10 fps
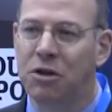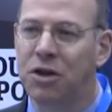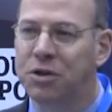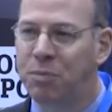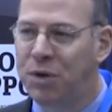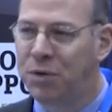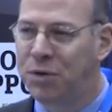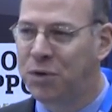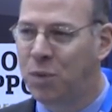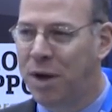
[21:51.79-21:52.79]

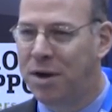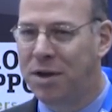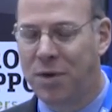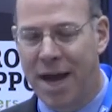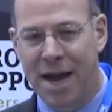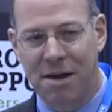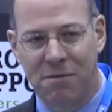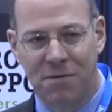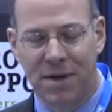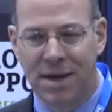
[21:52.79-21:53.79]
disputes where you
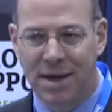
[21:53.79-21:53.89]
have